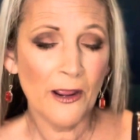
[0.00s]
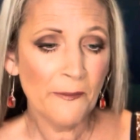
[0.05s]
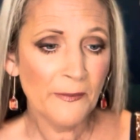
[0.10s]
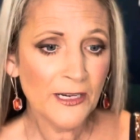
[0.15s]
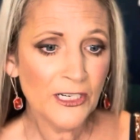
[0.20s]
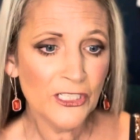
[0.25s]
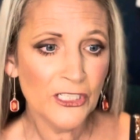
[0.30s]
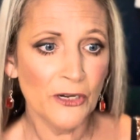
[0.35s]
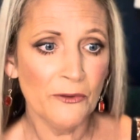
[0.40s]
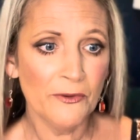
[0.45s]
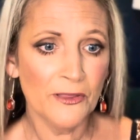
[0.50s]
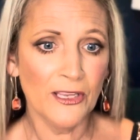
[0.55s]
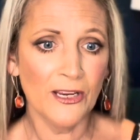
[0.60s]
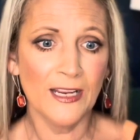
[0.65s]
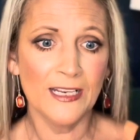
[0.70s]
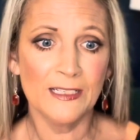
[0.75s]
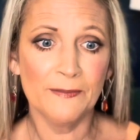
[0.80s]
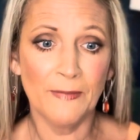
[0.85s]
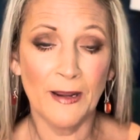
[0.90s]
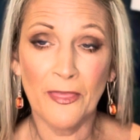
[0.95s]
I'm gonna share with you
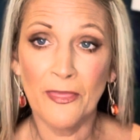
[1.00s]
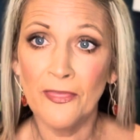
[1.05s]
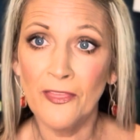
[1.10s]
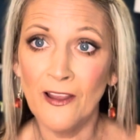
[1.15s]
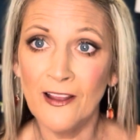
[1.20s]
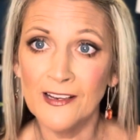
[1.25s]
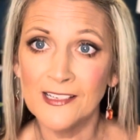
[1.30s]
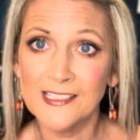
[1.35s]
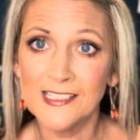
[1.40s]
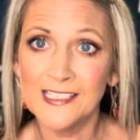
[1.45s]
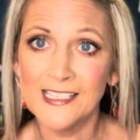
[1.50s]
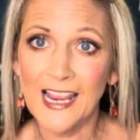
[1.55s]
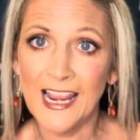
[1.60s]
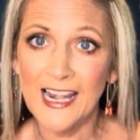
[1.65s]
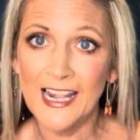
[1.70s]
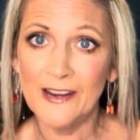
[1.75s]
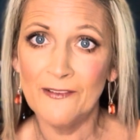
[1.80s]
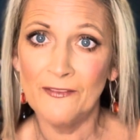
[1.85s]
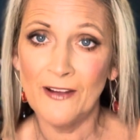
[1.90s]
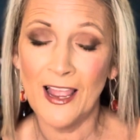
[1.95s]
guys my thoughts
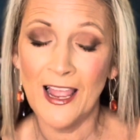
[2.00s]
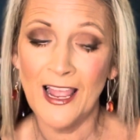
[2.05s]
and if